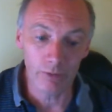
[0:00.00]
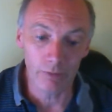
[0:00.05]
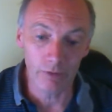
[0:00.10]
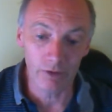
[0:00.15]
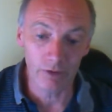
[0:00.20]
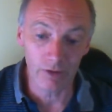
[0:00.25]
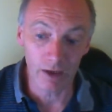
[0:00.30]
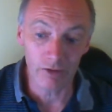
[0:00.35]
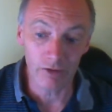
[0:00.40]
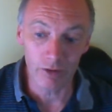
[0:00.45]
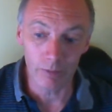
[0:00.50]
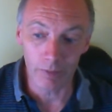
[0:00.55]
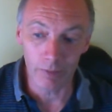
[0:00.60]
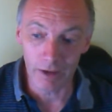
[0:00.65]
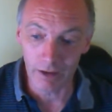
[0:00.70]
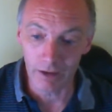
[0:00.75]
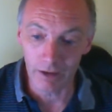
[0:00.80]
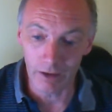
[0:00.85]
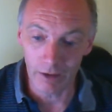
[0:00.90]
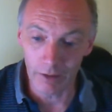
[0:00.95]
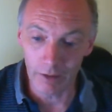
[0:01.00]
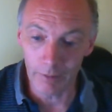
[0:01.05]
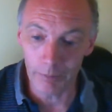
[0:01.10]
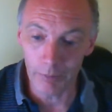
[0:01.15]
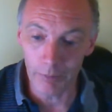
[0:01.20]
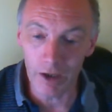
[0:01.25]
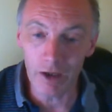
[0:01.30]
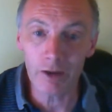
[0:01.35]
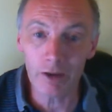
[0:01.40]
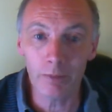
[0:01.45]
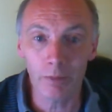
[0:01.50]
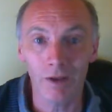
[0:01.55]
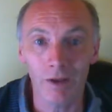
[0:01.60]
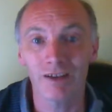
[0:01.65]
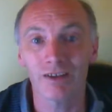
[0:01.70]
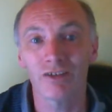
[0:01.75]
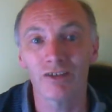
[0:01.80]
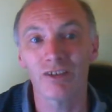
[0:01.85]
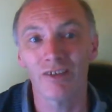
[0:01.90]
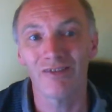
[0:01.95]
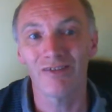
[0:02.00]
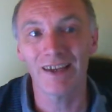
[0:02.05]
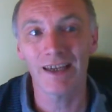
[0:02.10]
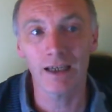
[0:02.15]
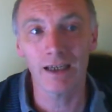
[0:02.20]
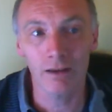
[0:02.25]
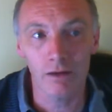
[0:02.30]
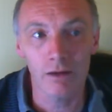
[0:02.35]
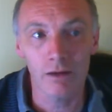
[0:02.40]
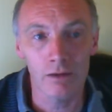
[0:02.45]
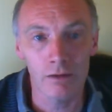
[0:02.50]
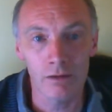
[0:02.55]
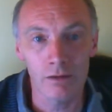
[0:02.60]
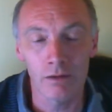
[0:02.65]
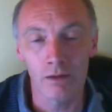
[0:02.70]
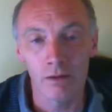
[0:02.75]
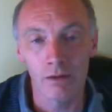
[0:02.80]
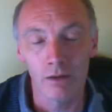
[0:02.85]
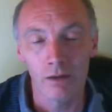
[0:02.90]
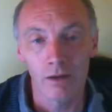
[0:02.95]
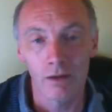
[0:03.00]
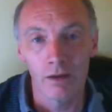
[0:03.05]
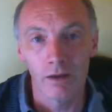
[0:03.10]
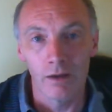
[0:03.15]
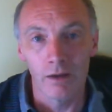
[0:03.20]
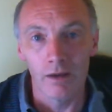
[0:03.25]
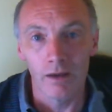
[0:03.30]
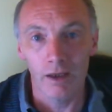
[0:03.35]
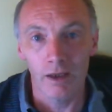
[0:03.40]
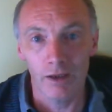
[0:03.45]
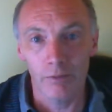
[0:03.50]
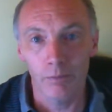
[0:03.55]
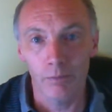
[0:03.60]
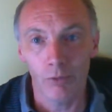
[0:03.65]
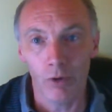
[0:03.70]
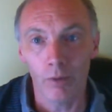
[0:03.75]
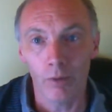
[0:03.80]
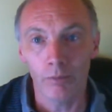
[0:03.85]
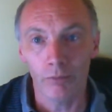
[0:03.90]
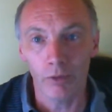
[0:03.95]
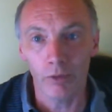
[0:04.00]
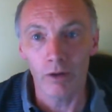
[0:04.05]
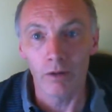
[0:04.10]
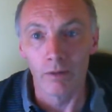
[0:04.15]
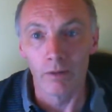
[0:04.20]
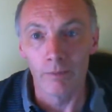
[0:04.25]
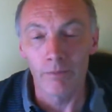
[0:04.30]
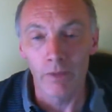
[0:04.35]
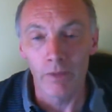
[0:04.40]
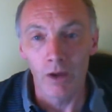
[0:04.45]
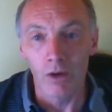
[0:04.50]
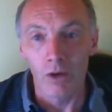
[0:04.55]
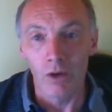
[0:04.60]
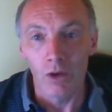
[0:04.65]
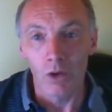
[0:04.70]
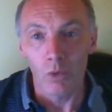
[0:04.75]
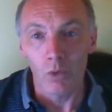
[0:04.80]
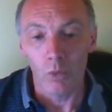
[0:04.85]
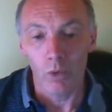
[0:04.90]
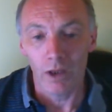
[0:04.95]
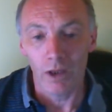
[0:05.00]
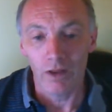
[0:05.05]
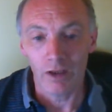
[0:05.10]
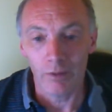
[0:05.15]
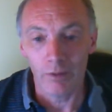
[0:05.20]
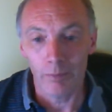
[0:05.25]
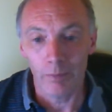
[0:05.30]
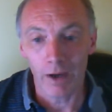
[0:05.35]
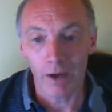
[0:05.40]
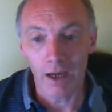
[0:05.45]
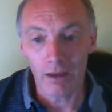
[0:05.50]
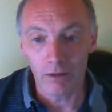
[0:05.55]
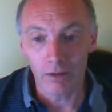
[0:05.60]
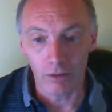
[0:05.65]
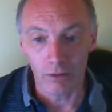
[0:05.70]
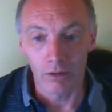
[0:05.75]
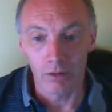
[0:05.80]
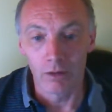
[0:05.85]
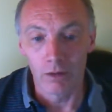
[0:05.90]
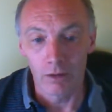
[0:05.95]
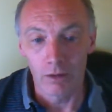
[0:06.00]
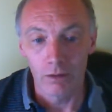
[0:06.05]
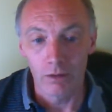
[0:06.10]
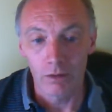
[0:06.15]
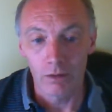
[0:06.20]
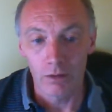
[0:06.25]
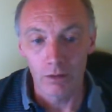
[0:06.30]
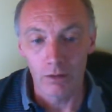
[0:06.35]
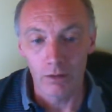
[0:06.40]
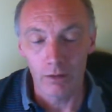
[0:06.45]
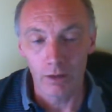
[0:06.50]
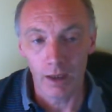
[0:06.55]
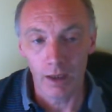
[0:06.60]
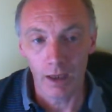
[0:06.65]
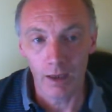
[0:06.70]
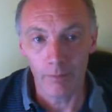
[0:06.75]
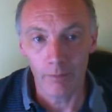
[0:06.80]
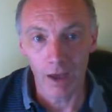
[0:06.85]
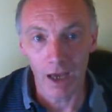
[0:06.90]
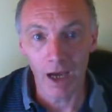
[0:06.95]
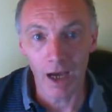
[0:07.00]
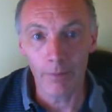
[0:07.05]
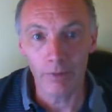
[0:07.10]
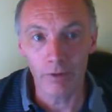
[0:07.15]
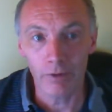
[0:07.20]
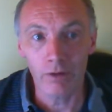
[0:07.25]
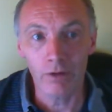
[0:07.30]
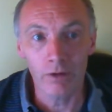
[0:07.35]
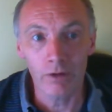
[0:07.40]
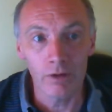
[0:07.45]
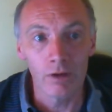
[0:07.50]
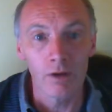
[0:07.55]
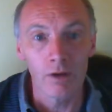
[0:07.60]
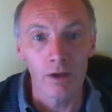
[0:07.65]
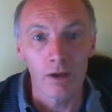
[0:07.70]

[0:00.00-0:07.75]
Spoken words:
said to be the birthplace of England, is Bromborough, where this battle happened.